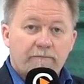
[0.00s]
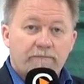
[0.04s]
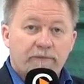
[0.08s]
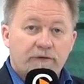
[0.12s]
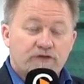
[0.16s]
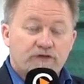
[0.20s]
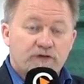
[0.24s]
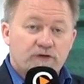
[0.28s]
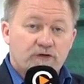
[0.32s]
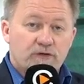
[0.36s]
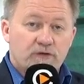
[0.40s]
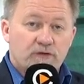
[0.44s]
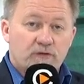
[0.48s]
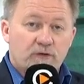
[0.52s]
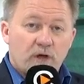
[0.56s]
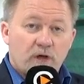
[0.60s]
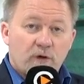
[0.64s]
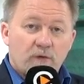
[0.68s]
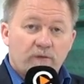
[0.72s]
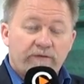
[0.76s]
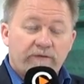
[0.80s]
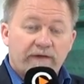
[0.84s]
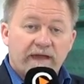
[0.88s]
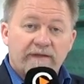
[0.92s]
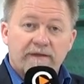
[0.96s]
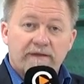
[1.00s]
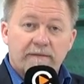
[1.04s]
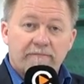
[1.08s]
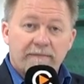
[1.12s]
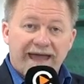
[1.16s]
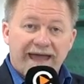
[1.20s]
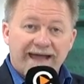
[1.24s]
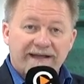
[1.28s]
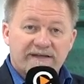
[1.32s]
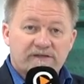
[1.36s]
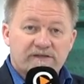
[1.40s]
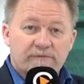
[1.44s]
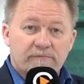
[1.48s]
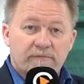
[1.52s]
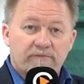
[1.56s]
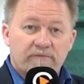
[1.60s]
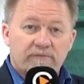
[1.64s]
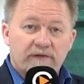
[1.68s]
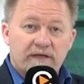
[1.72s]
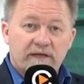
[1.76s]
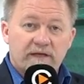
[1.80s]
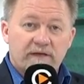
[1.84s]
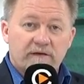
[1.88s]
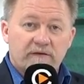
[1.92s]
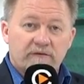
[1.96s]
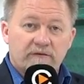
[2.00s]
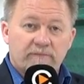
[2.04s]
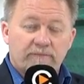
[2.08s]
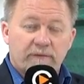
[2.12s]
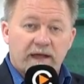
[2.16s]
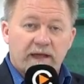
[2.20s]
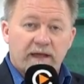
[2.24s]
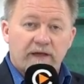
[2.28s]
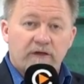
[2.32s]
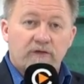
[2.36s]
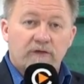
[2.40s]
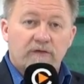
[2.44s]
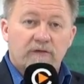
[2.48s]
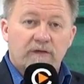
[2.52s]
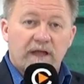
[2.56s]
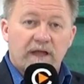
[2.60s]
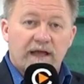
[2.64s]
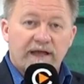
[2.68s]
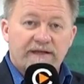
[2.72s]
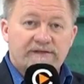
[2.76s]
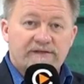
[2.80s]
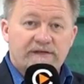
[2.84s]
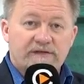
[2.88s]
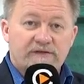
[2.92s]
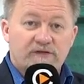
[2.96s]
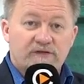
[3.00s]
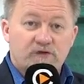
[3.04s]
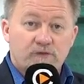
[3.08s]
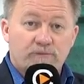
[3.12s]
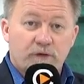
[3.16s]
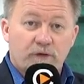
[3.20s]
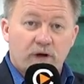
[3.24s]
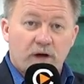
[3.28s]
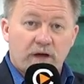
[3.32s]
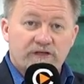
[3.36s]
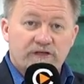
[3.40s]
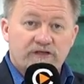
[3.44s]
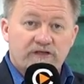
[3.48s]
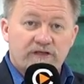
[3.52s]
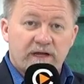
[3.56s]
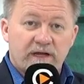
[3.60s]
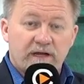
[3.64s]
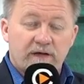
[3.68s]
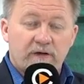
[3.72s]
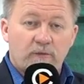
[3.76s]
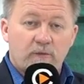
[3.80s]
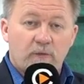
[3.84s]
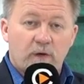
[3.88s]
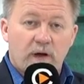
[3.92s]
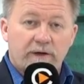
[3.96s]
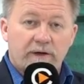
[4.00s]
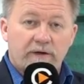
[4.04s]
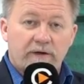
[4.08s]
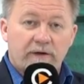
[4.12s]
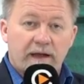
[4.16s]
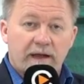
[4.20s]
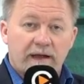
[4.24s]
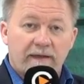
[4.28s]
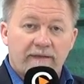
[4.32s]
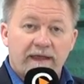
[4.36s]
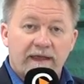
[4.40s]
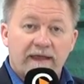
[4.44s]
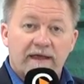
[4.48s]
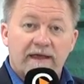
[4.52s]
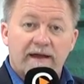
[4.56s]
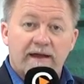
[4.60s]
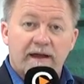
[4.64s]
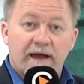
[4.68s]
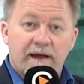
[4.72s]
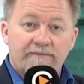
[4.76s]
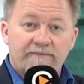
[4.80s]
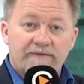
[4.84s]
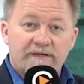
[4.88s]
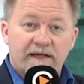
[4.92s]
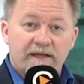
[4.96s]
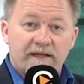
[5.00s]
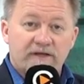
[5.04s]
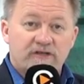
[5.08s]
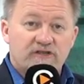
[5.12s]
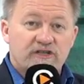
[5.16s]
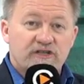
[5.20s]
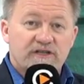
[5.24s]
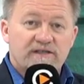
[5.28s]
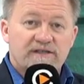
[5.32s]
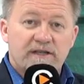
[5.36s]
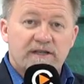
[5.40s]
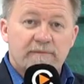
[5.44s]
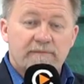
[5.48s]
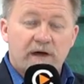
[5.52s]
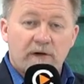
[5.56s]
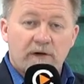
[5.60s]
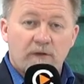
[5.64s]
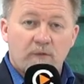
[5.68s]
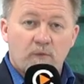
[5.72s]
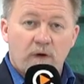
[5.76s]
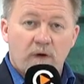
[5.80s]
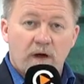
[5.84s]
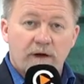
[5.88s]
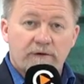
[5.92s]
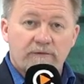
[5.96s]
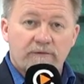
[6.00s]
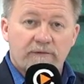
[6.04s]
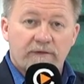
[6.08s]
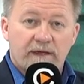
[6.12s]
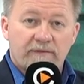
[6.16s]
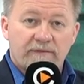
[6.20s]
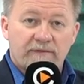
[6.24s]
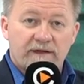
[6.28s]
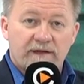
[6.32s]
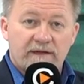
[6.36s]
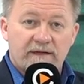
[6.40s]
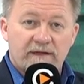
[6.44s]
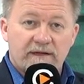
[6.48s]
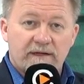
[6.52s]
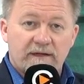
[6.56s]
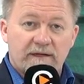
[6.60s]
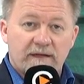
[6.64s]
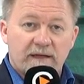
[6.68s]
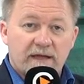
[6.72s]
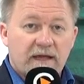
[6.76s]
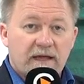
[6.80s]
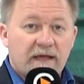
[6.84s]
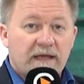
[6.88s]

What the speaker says: but two, we get the maximum yield by utilizing super oxygenated water, and they can uptake just the amount of water that they need.